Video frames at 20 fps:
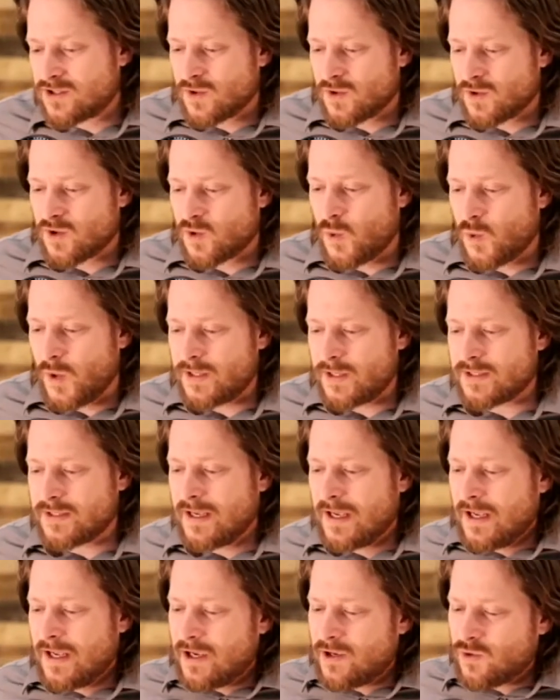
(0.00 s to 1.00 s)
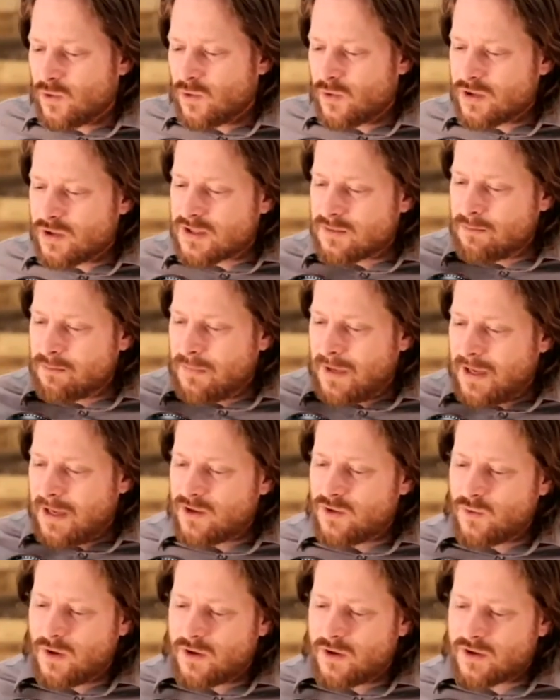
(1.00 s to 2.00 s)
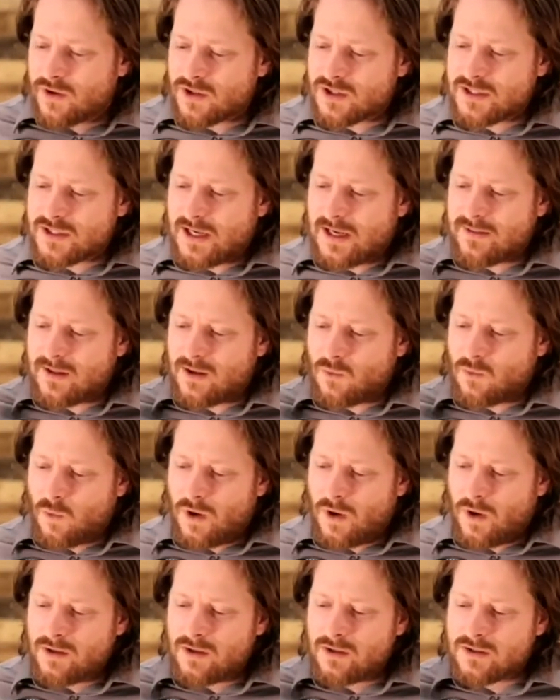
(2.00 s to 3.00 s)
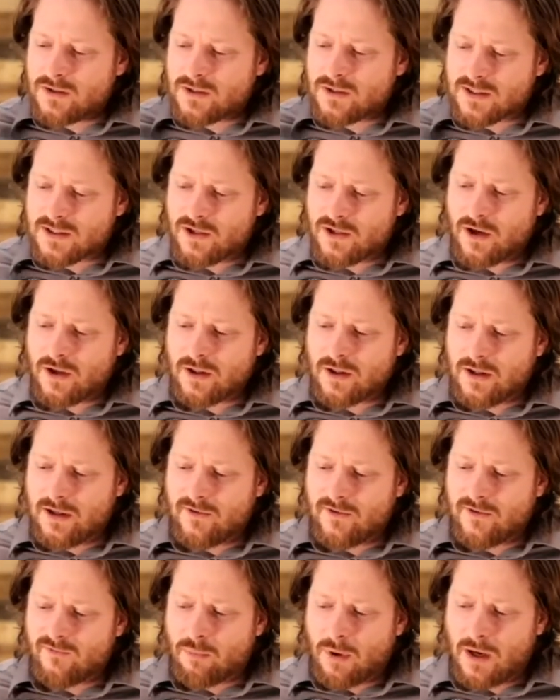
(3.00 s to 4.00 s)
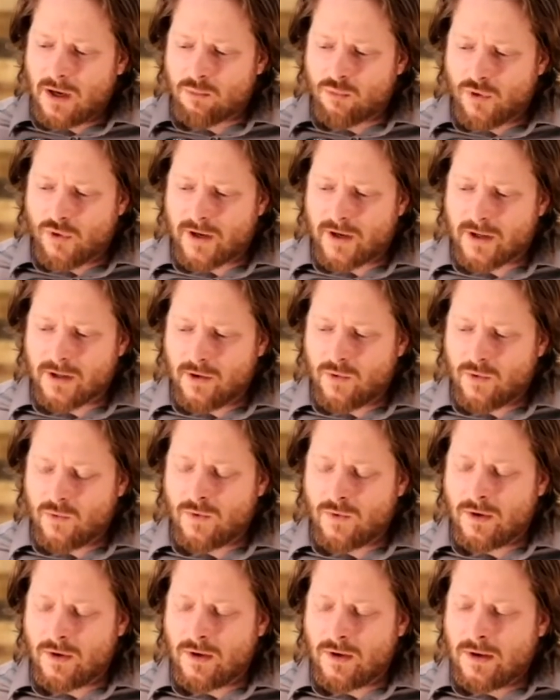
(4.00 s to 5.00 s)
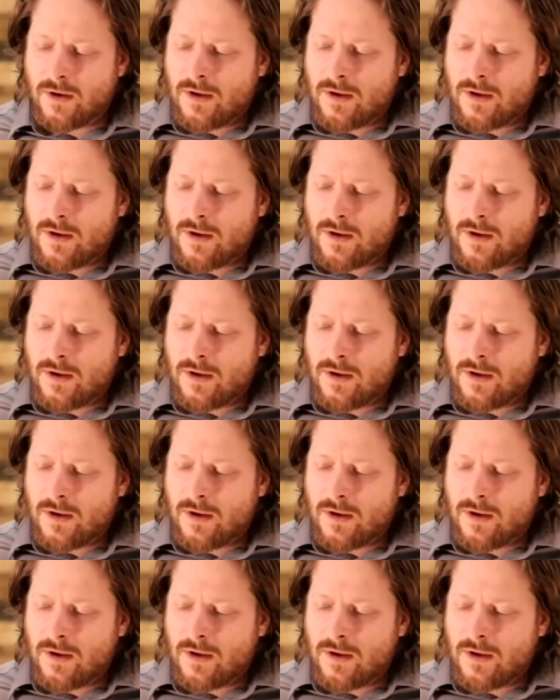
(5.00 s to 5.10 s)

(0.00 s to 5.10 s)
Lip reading: were acquainted, in order to make you understand that one does not live by bread alone,